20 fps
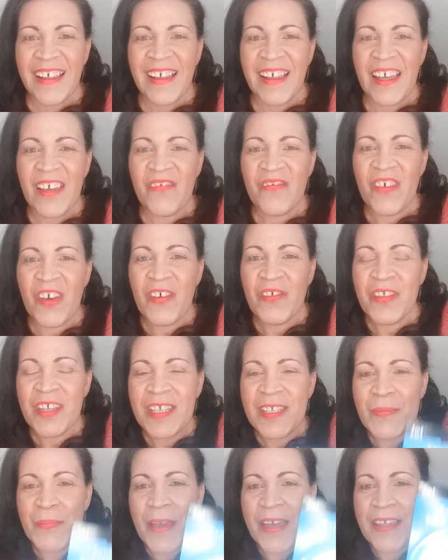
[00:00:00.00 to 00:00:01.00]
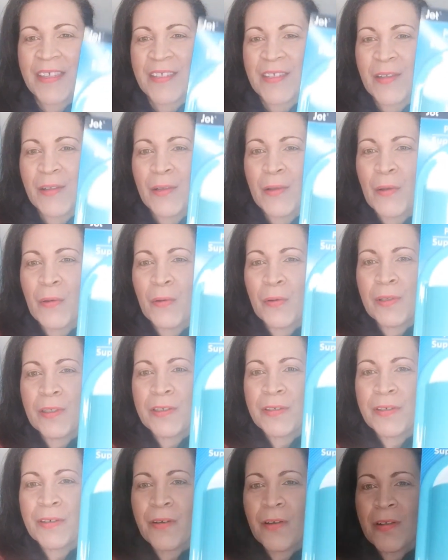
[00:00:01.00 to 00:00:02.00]
I found this pencil
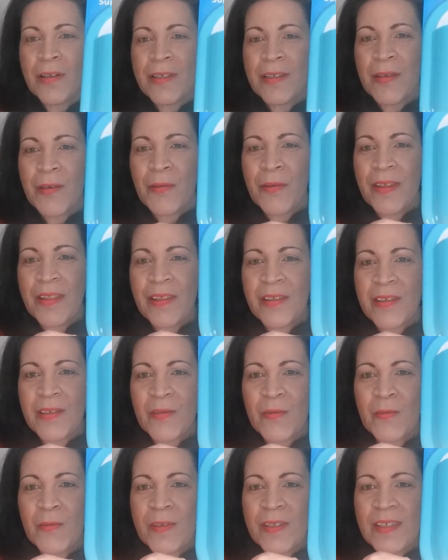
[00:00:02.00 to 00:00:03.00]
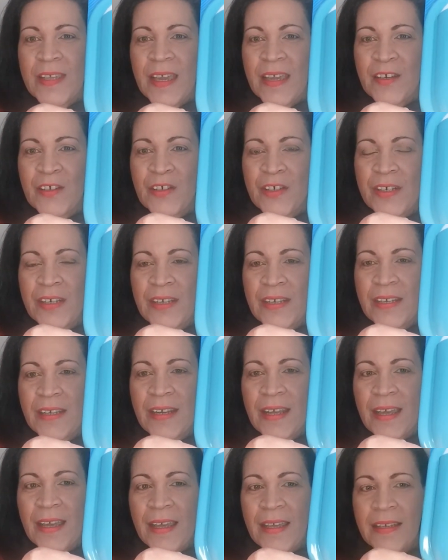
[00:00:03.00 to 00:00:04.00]
holder also in the school section,
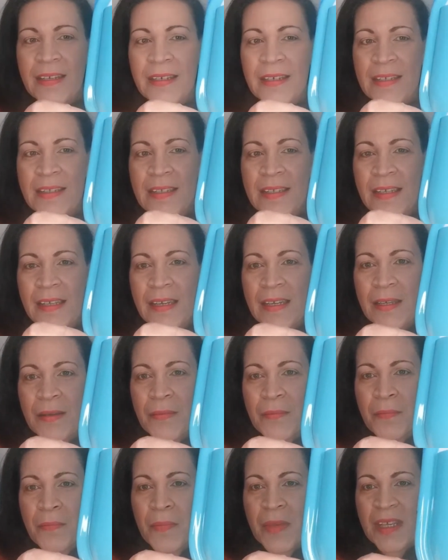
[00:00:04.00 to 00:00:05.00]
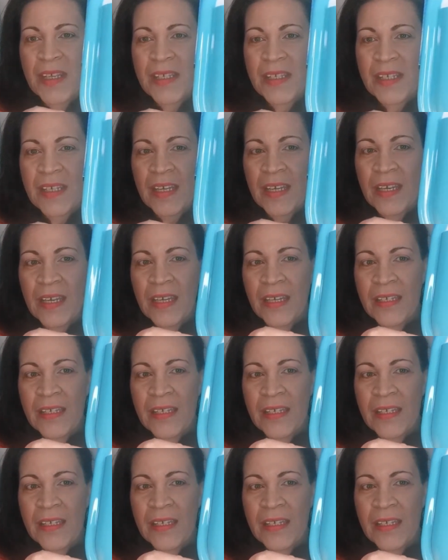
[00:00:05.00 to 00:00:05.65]
and it's in a minty